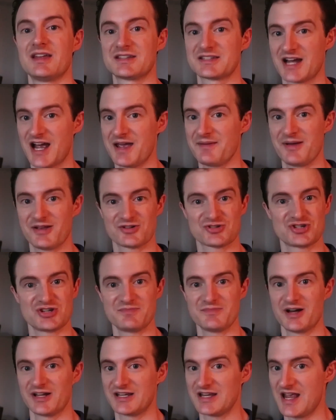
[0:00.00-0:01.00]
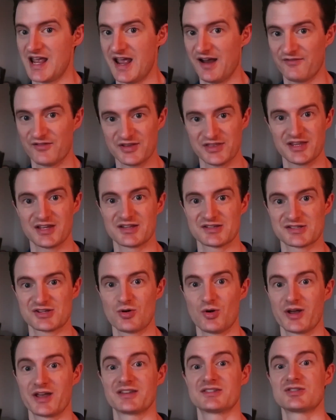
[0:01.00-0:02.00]
time, energy, money, everything is
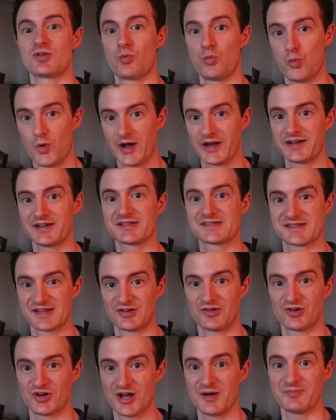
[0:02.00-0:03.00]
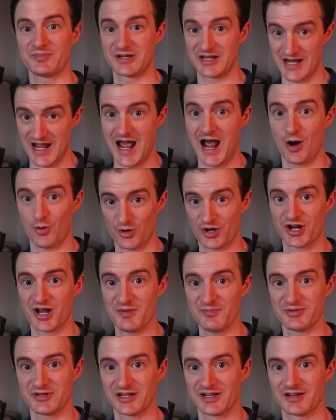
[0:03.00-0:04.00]
going into one single company, our
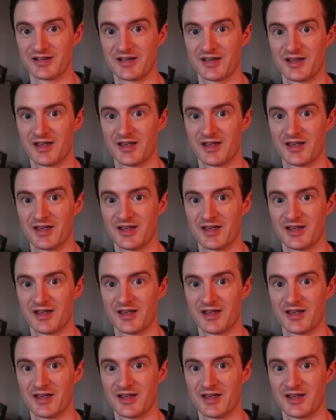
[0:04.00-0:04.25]
company.